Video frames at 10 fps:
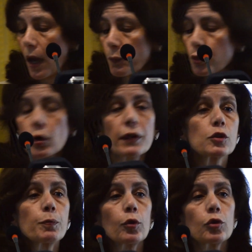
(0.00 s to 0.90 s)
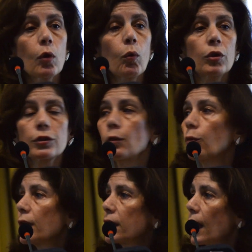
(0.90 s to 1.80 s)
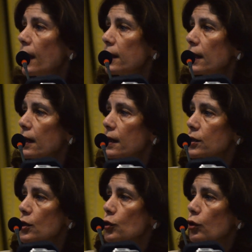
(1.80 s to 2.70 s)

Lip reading: I'm sure at this point you're wondering where Kenya is.